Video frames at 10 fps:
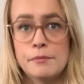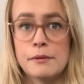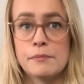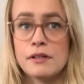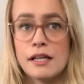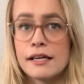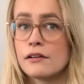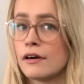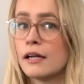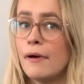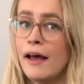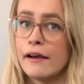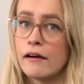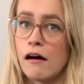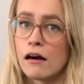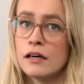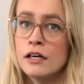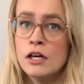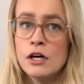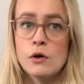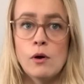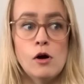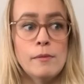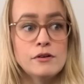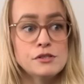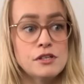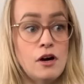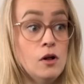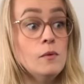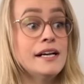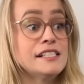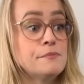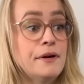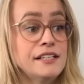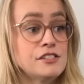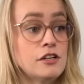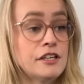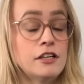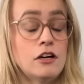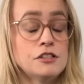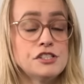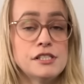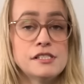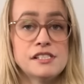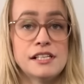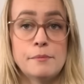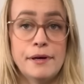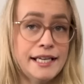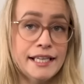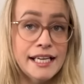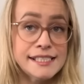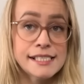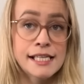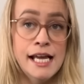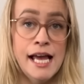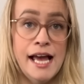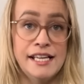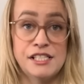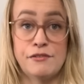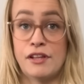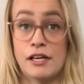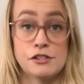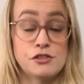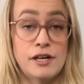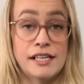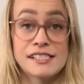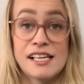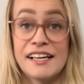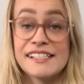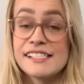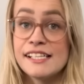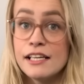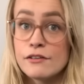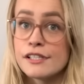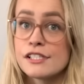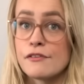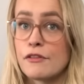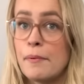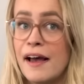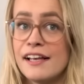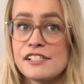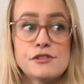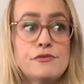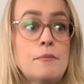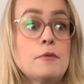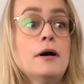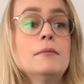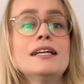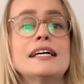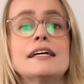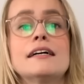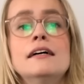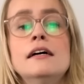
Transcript: people like Graham Hancock, who almost always paints archaeologists in a bad light, as if they are trying to hide secrets of the past from the public.